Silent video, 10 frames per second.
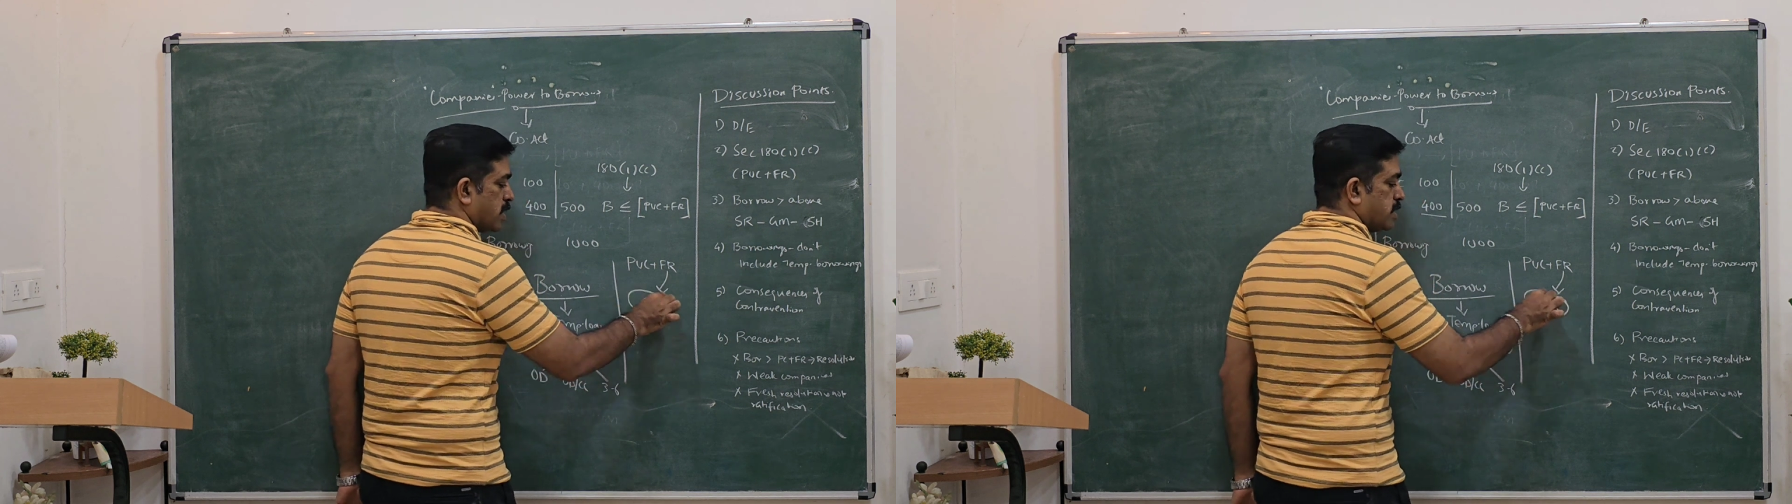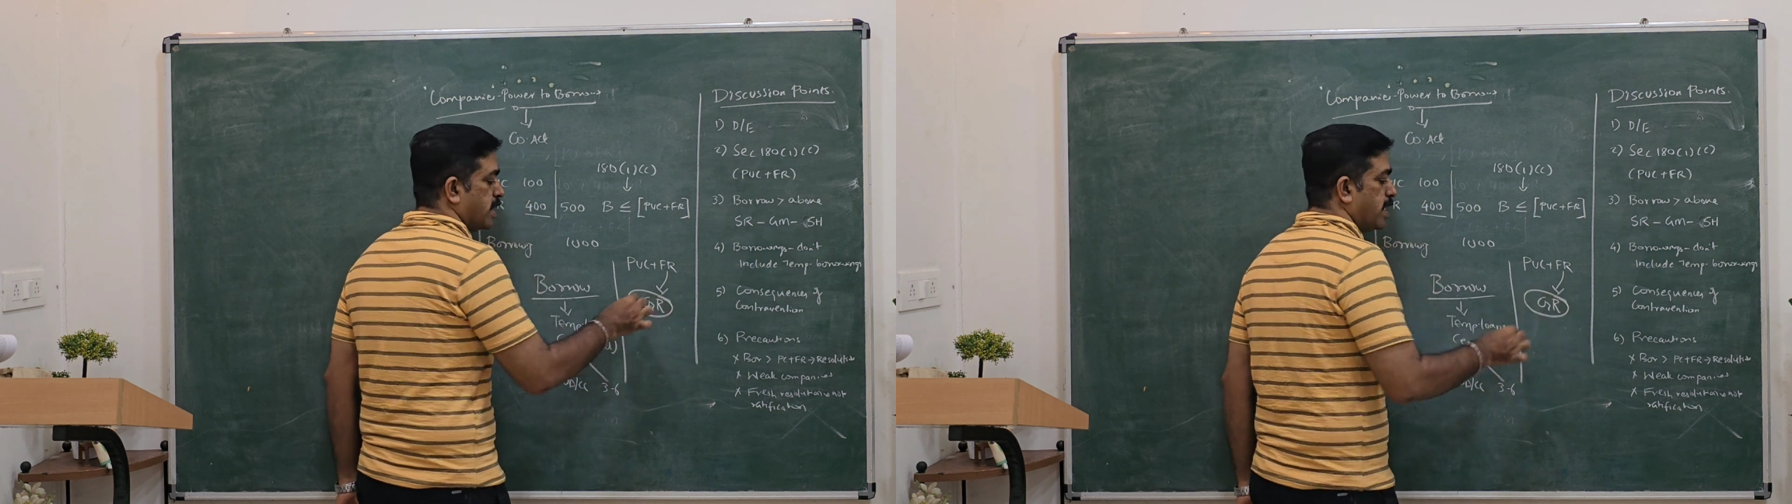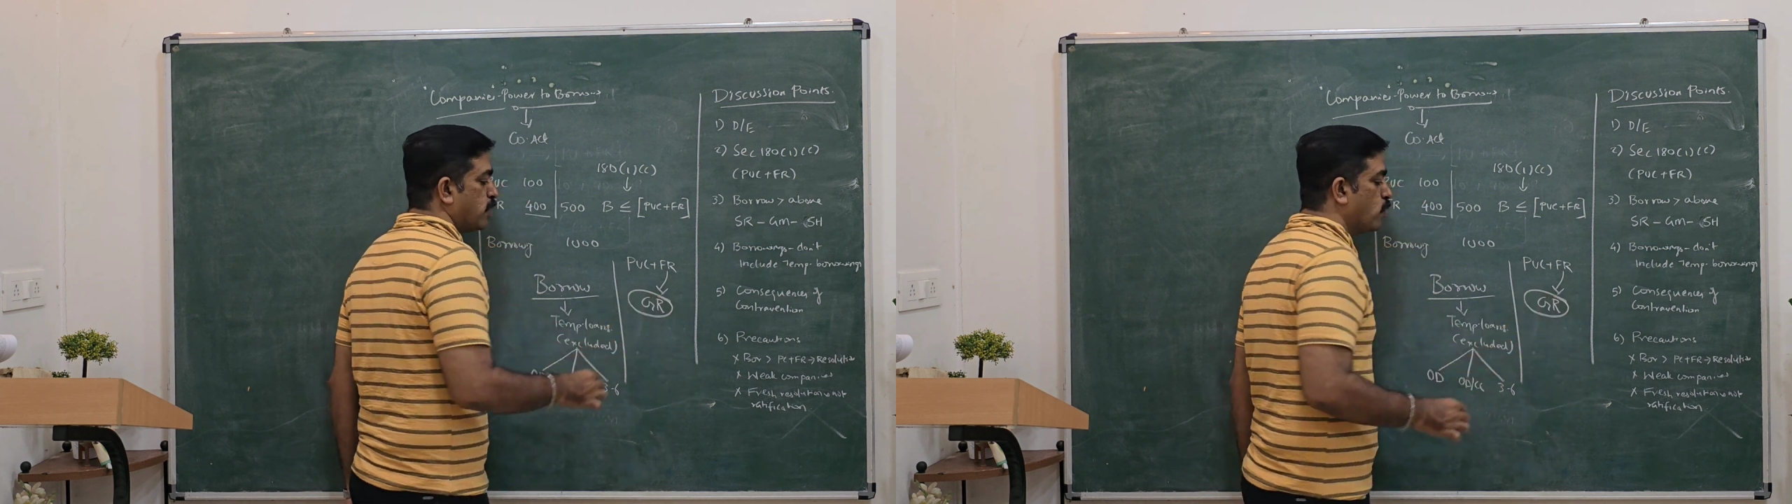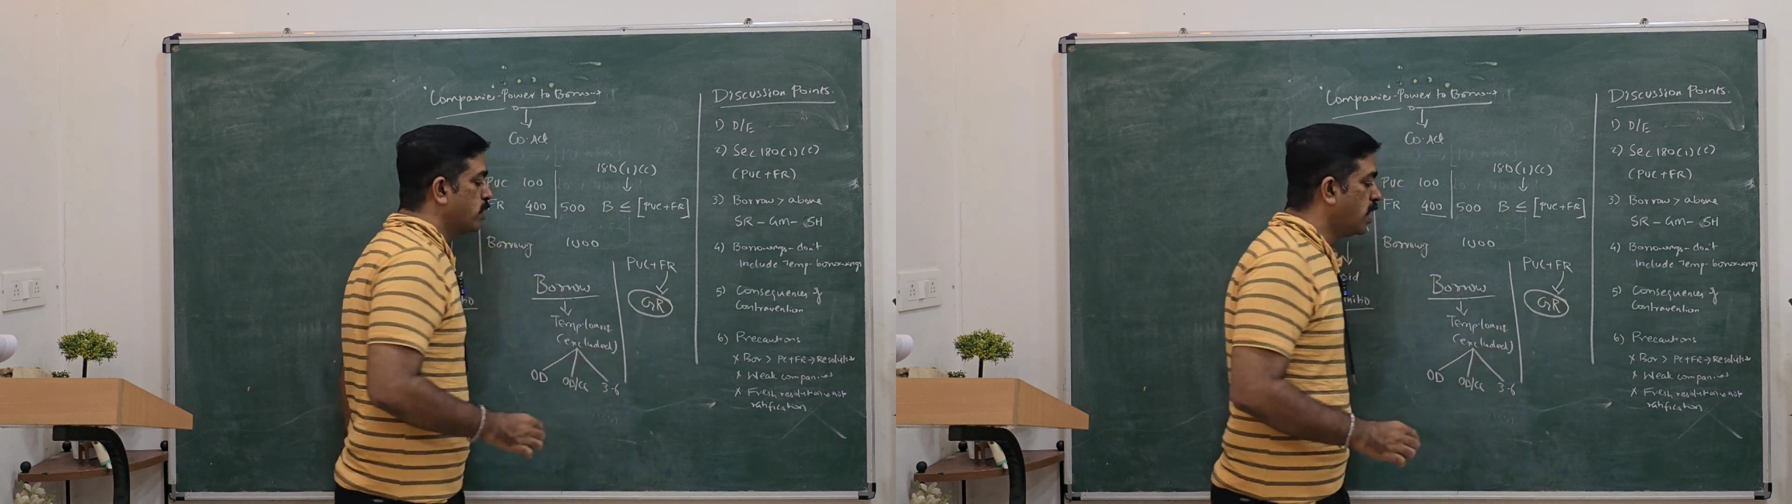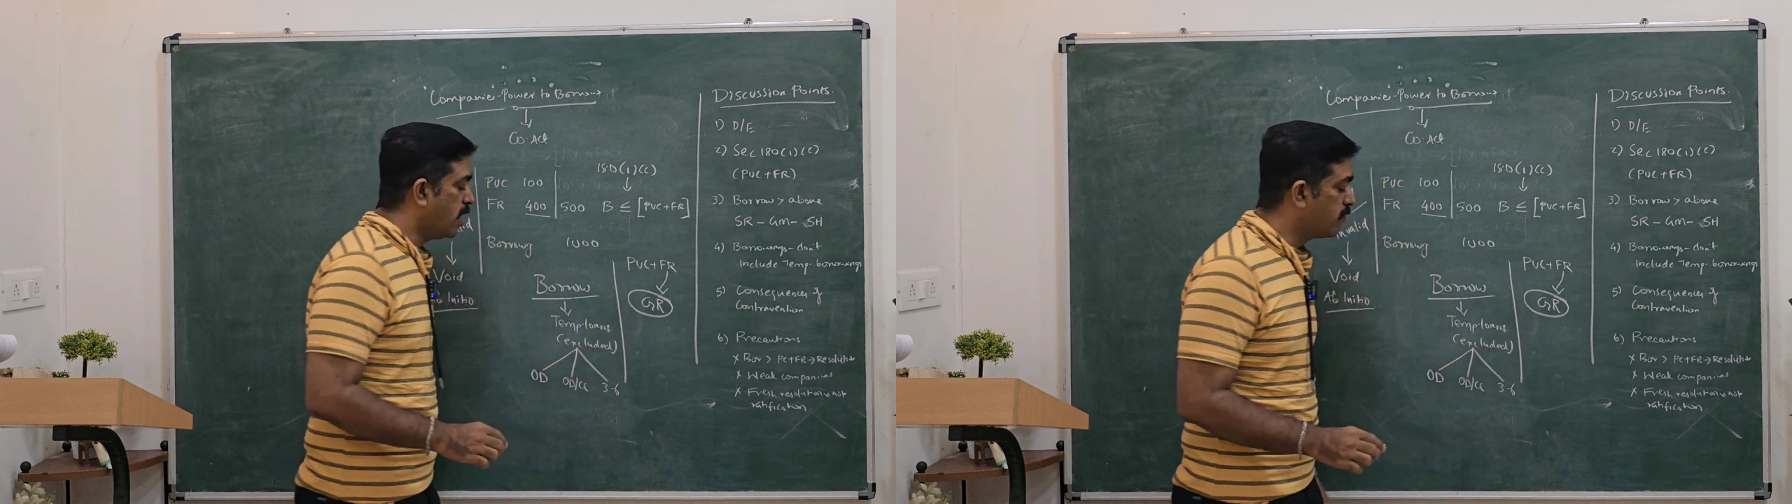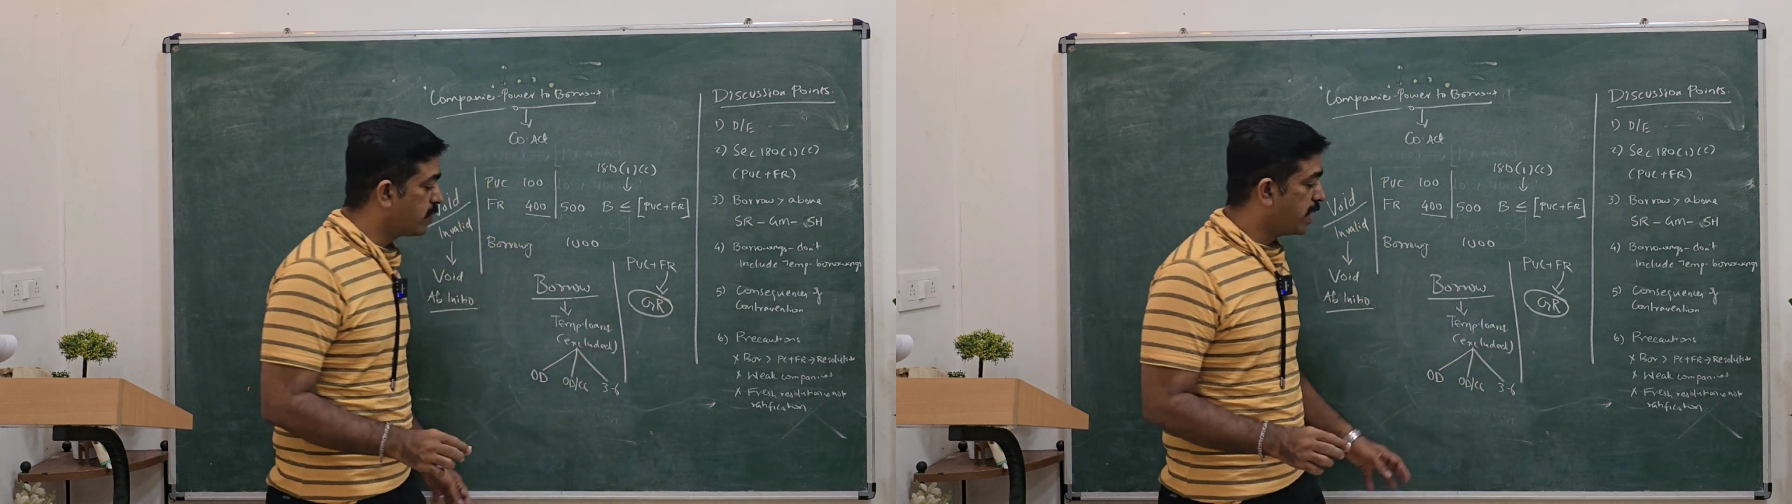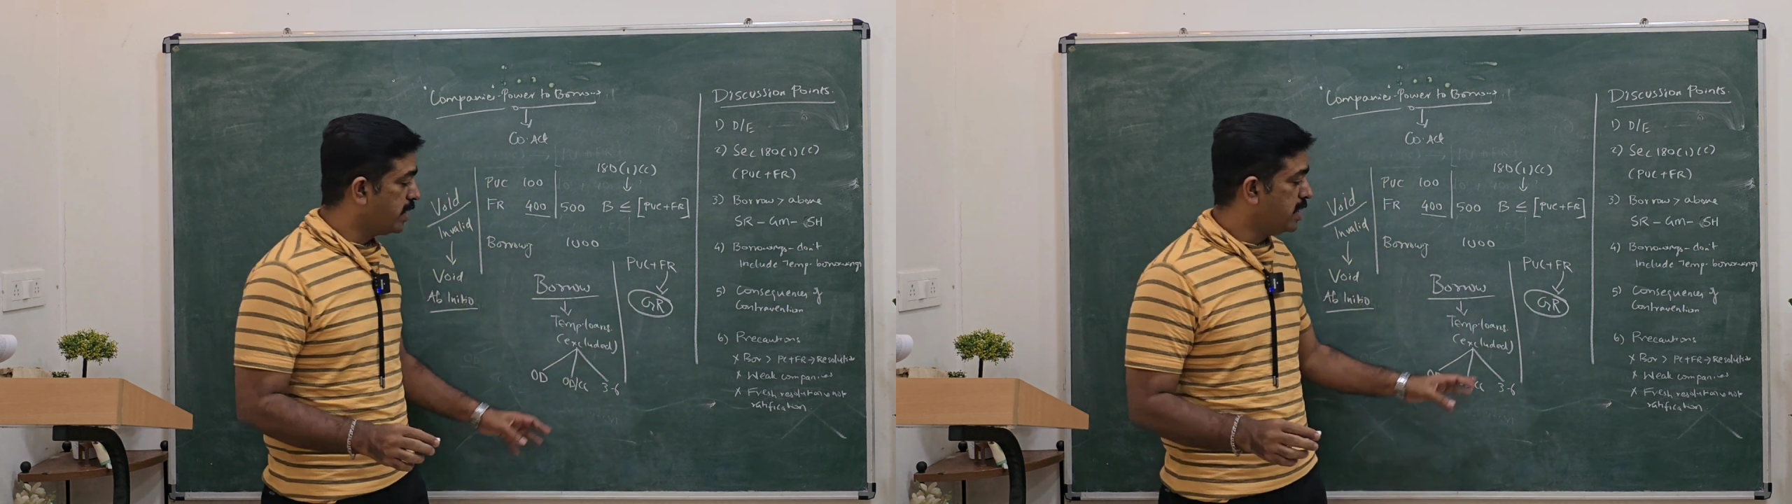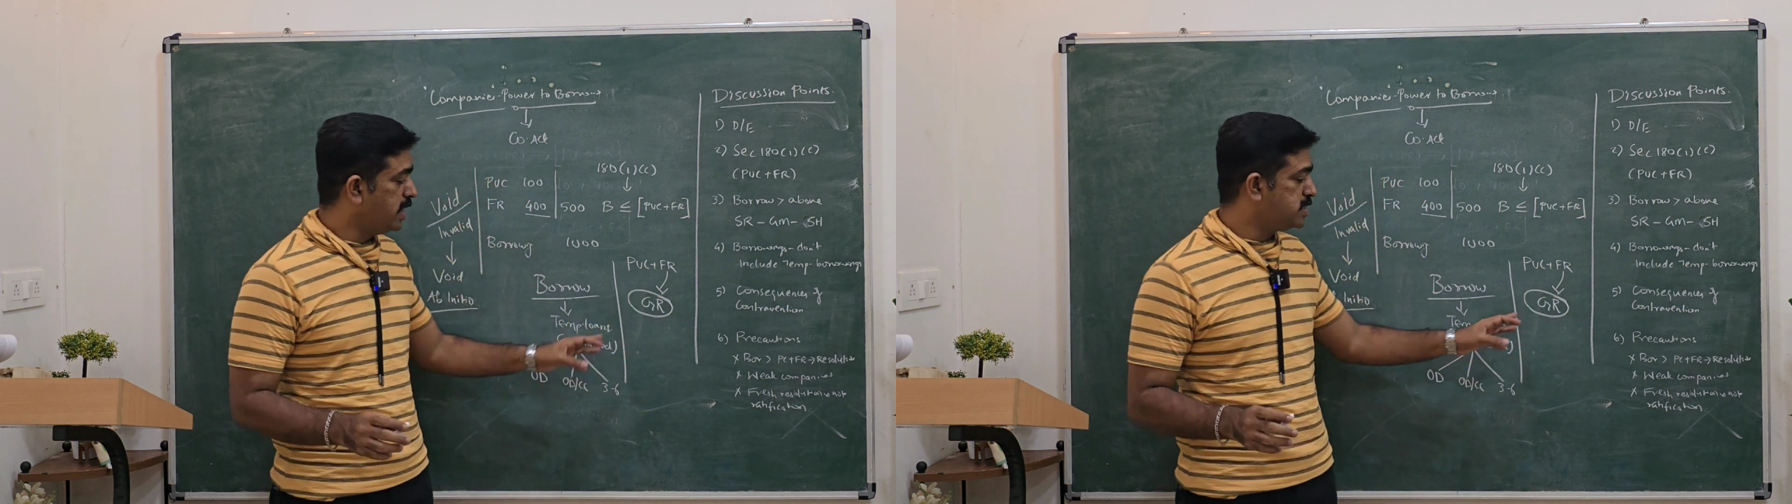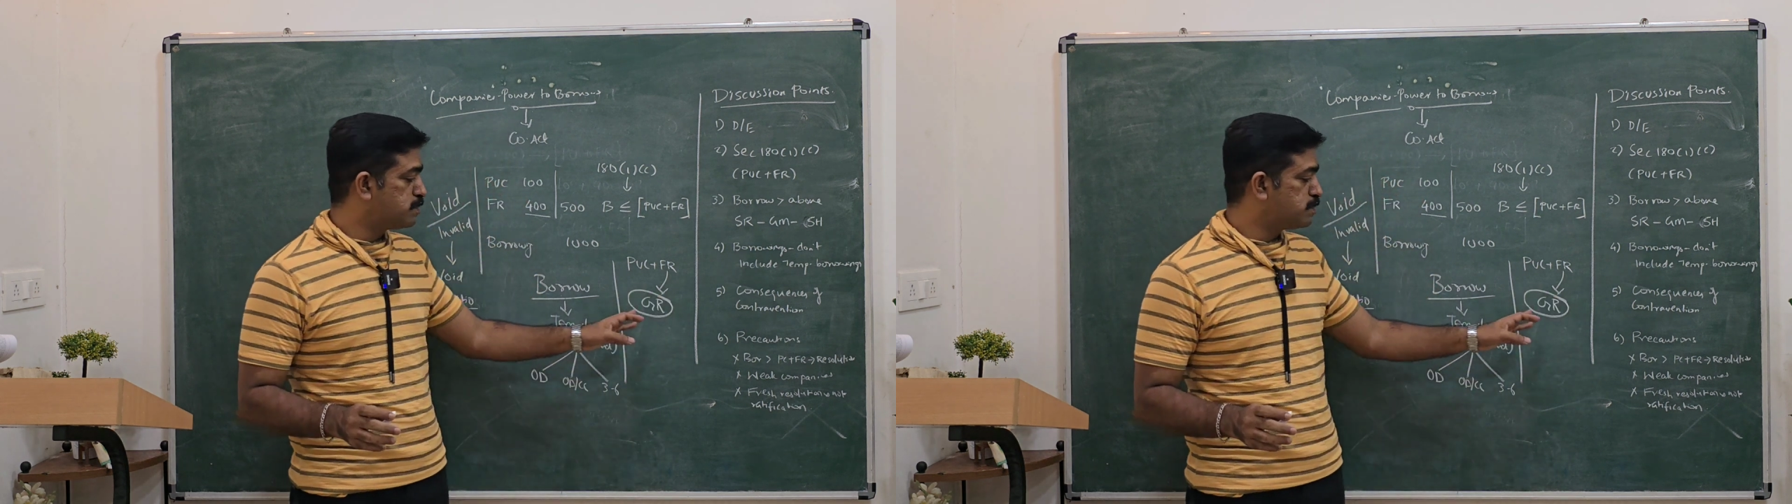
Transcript: They don't have any